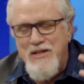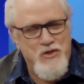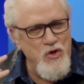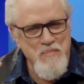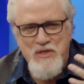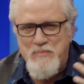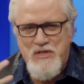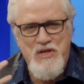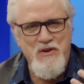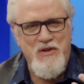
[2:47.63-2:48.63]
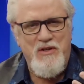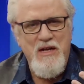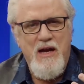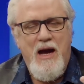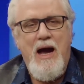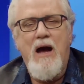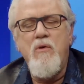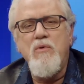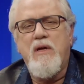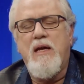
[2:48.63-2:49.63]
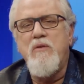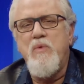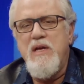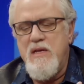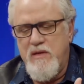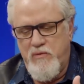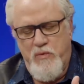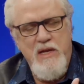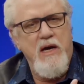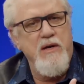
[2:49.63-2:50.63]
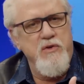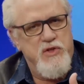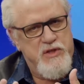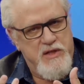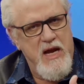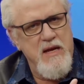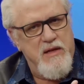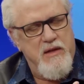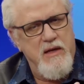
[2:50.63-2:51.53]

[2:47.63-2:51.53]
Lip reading: Too much material. How can we really understand it?